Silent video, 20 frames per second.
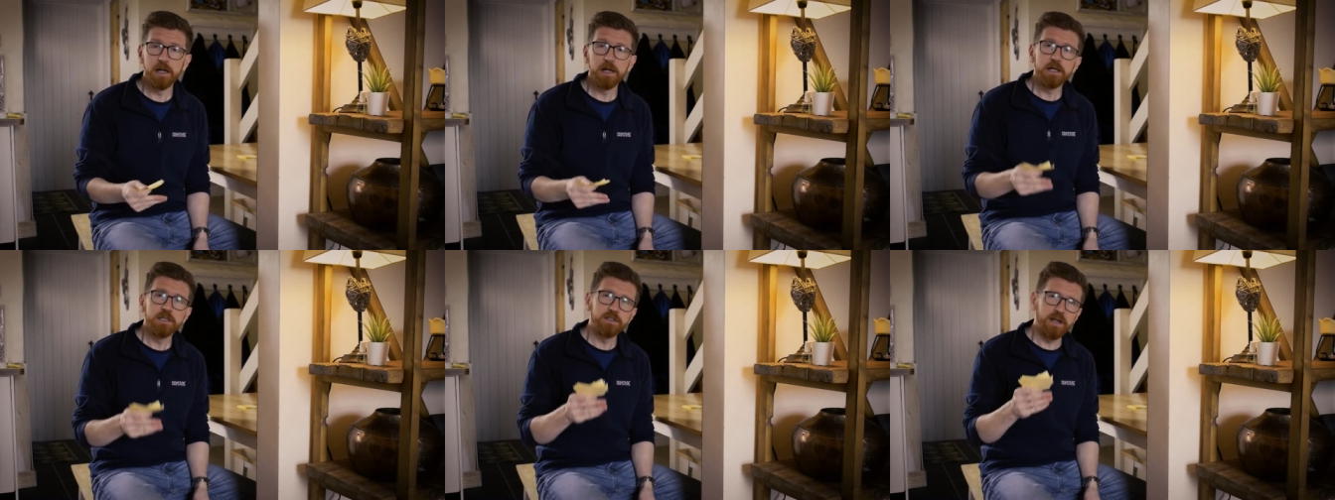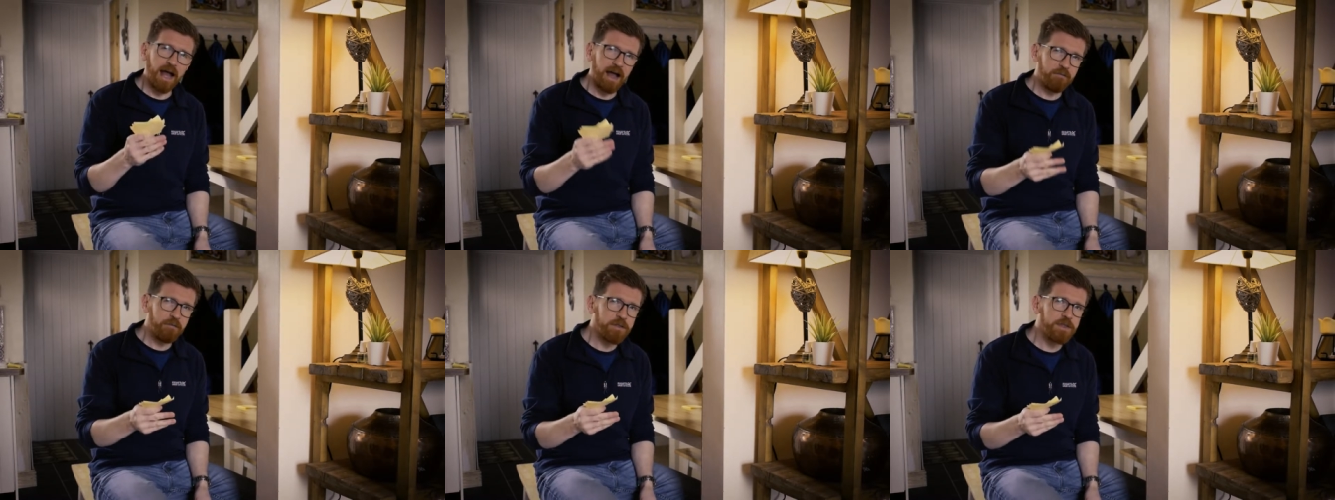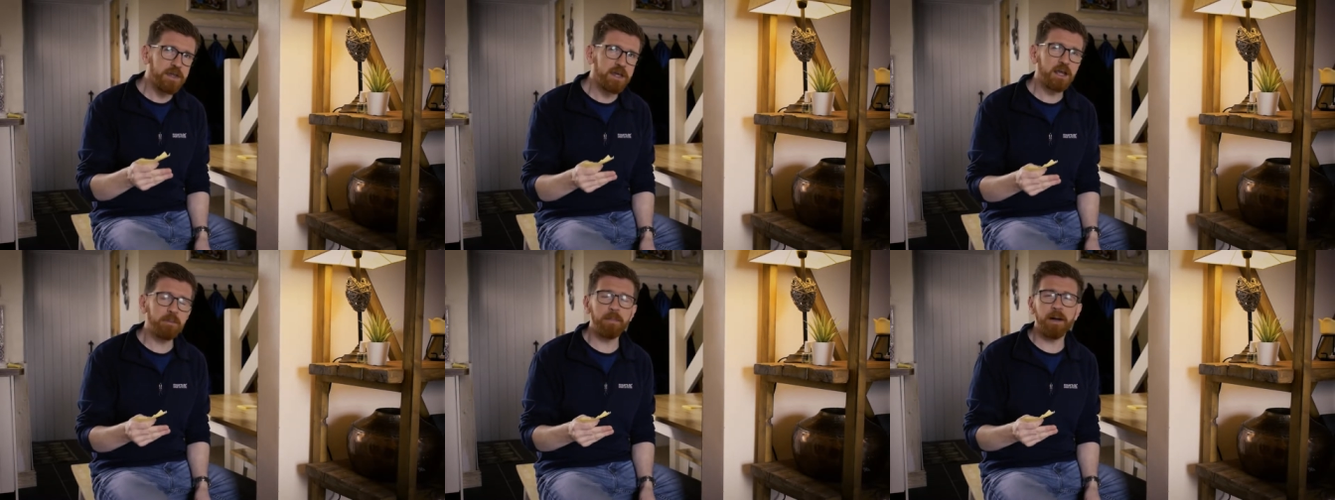So have a
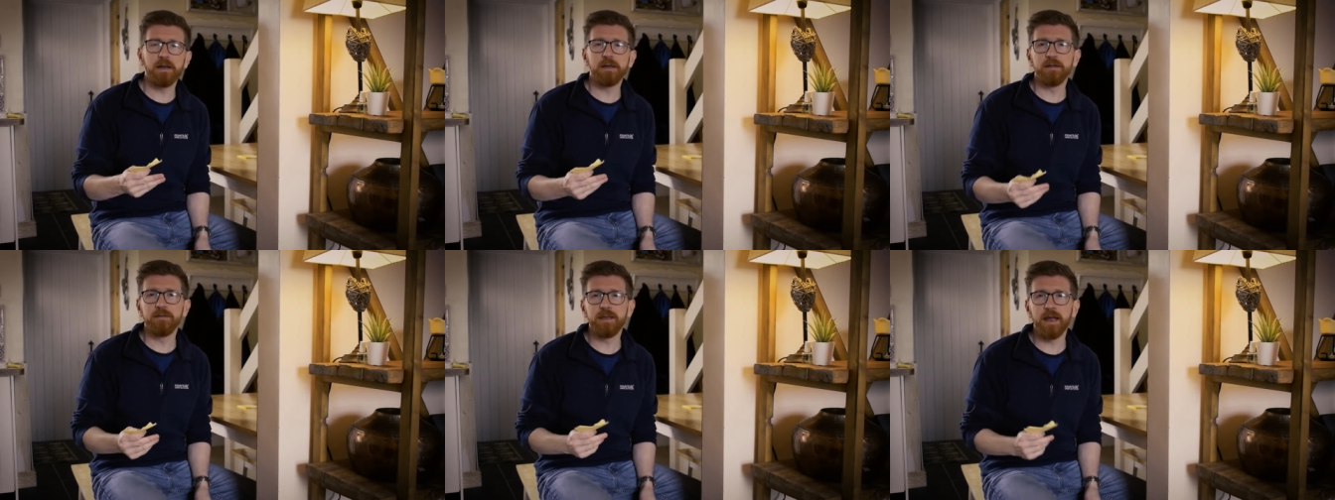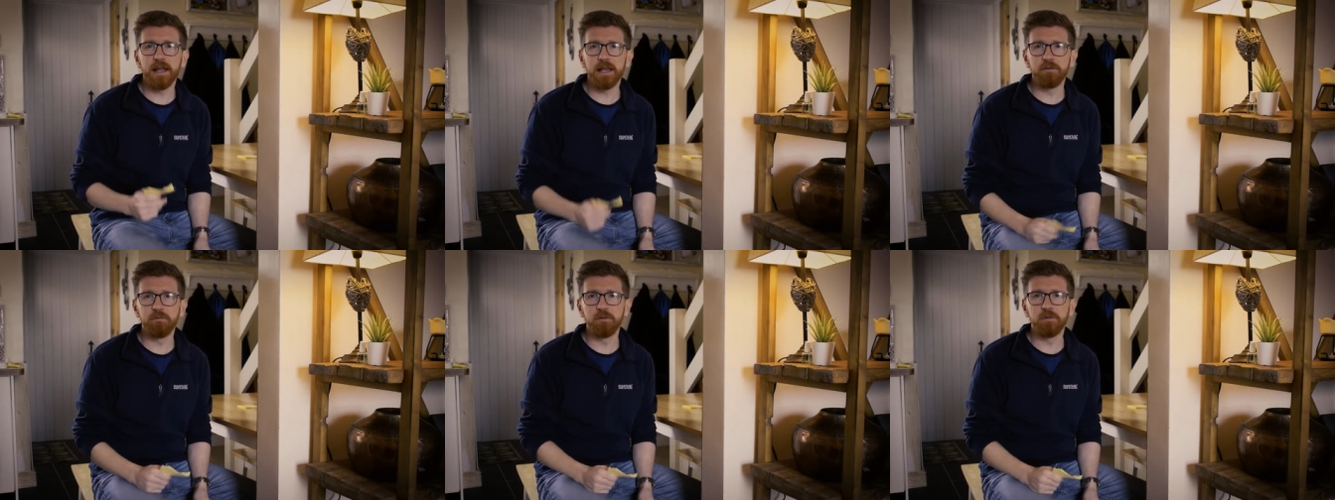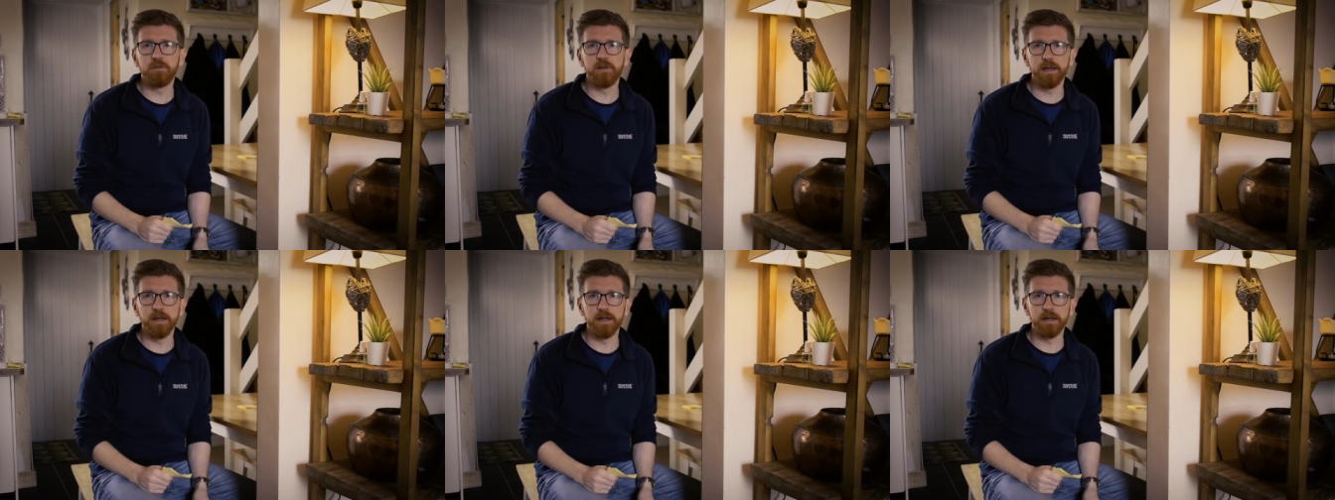think about your daily
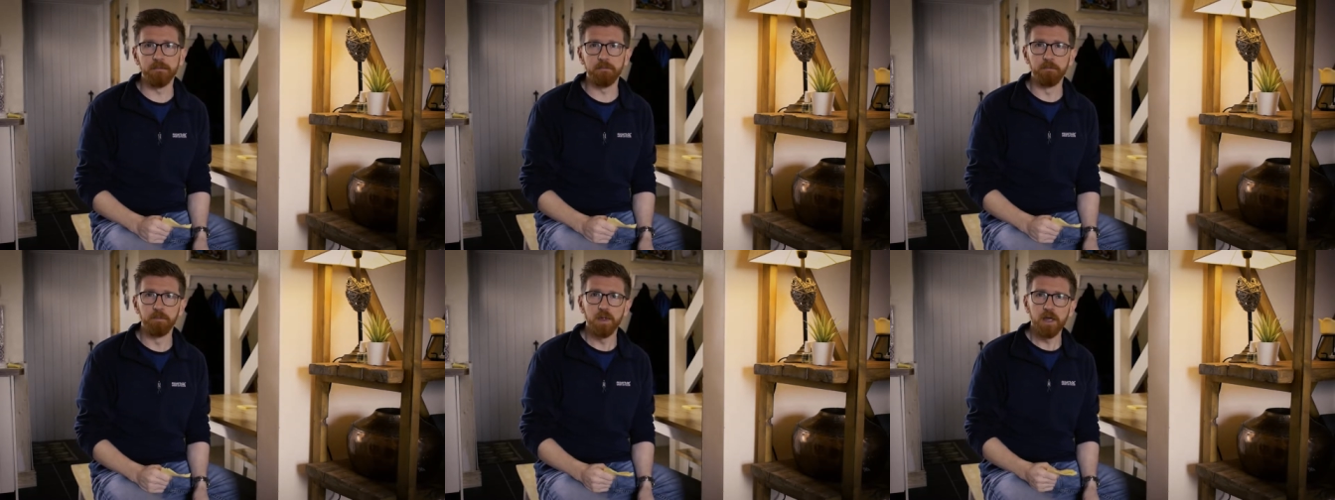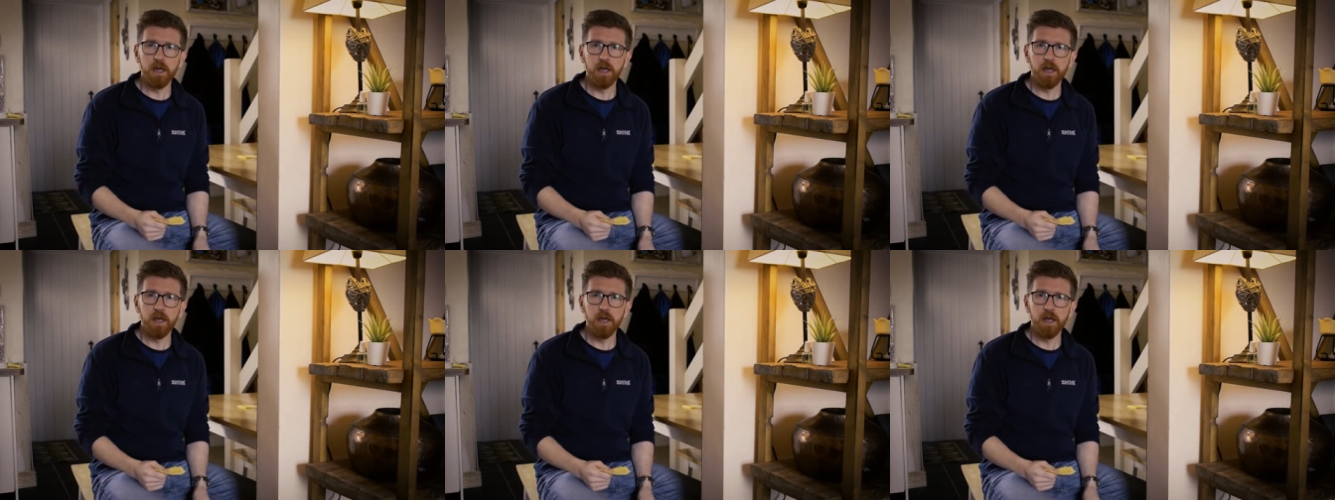routine.